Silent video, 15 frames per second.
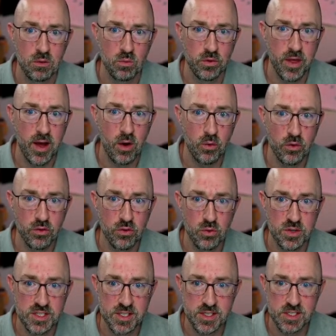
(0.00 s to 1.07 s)
with Outlook
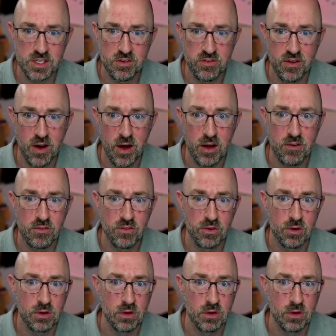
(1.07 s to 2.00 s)
365